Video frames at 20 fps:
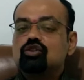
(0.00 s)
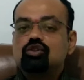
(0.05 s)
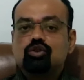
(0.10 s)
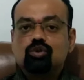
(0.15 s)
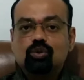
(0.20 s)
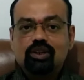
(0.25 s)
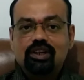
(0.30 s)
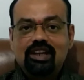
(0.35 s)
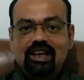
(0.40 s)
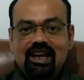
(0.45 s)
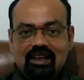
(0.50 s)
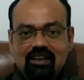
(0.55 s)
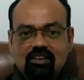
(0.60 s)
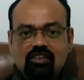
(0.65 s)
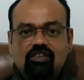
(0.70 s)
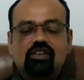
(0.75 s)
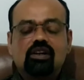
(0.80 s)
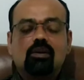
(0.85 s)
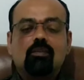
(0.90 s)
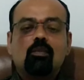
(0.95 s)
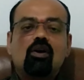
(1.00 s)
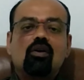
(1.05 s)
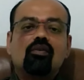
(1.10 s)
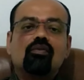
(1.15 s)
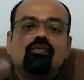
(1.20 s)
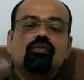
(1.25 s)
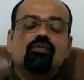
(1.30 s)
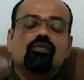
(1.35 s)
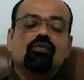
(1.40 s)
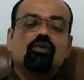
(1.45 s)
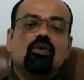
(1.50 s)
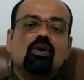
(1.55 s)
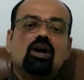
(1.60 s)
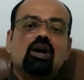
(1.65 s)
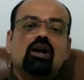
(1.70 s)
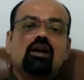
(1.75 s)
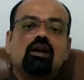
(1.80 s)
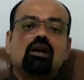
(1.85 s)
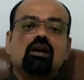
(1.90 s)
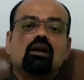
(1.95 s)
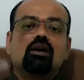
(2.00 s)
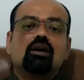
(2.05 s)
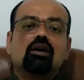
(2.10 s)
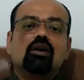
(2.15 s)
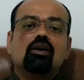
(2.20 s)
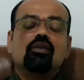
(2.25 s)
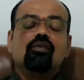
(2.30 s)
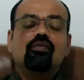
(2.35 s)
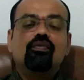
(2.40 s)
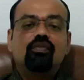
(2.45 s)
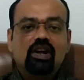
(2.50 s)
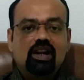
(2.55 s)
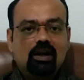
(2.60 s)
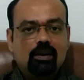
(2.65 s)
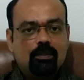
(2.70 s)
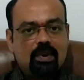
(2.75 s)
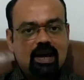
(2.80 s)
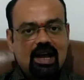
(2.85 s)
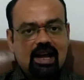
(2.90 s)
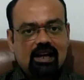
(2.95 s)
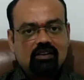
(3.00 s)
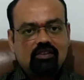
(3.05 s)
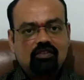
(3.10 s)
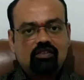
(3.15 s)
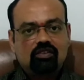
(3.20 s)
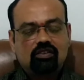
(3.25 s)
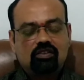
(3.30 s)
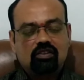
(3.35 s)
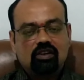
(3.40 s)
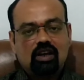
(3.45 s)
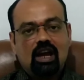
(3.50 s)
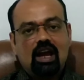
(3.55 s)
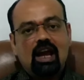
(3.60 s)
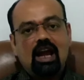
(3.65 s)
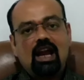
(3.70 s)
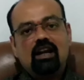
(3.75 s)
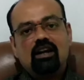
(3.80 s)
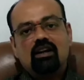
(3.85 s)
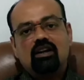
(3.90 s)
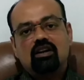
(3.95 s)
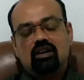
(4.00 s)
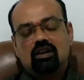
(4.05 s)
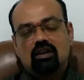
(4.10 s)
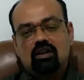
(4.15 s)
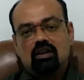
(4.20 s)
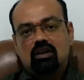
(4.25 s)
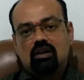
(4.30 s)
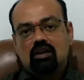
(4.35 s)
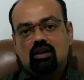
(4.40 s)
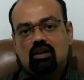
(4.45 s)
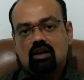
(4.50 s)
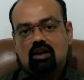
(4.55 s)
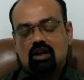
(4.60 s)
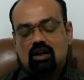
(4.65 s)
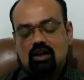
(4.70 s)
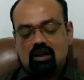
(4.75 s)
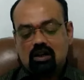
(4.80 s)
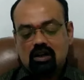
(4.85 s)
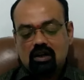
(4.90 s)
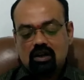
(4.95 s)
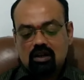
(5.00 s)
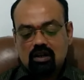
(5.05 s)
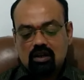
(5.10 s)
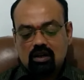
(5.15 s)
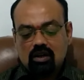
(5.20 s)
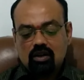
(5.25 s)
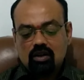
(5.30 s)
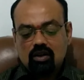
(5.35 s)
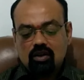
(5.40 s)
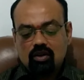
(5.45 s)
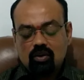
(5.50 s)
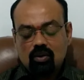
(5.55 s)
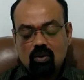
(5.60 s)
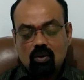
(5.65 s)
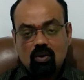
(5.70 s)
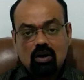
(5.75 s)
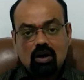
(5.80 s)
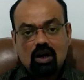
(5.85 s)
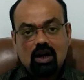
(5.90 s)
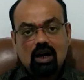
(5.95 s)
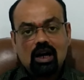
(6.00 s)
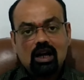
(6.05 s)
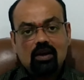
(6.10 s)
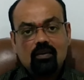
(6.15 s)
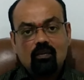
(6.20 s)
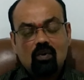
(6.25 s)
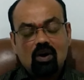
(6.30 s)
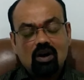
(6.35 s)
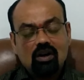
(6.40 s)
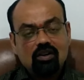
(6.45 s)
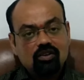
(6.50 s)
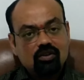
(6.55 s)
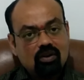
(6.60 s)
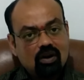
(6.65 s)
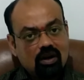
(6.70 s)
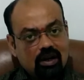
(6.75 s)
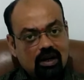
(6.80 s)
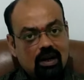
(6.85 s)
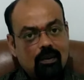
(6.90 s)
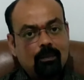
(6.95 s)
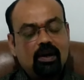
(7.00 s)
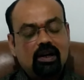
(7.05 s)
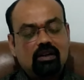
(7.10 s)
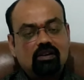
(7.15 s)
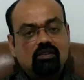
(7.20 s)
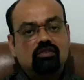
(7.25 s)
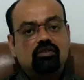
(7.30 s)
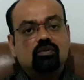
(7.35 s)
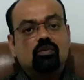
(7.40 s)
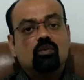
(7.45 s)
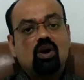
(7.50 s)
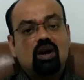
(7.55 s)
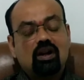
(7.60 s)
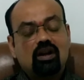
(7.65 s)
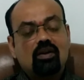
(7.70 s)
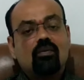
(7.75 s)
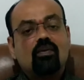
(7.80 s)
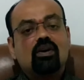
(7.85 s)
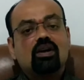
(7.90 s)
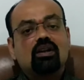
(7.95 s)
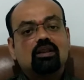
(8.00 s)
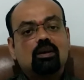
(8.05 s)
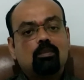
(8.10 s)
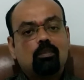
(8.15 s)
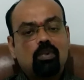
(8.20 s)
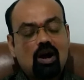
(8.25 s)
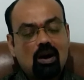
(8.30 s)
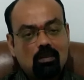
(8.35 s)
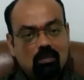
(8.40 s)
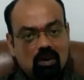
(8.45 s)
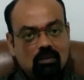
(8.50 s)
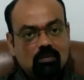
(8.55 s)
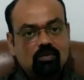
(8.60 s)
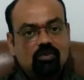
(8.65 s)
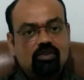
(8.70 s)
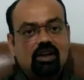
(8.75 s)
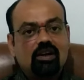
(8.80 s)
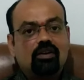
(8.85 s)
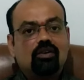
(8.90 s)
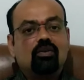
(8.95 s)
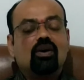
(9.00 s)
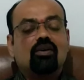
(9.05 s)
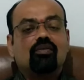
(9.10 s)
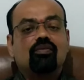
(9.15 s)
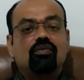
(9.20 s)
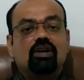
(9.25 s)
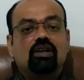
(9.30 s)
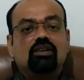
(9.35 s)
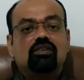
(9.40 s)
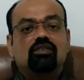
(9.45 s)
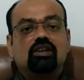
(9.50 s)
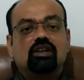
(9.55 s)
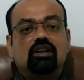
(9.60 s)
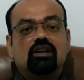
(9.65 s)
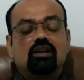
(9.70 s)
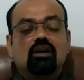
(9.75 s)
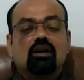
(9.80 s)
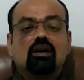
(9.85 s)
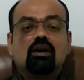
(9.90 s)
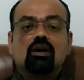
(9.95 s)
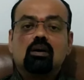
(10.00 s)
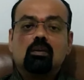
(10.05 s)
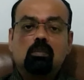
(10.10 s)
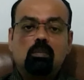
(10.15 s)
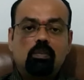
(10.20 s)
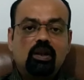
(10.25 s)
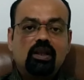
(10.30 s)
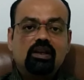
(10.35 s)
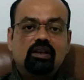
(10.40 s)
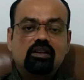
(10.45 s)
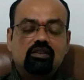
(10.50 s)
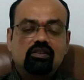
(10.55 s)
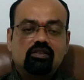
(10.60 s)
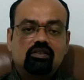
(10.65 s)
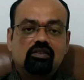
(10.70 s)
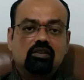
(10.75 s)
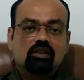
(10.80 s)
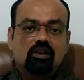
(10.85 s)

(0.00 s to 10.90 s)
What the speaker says: to get some of your feedbacks, and I want your comments. Whatever the problems that you are facing, please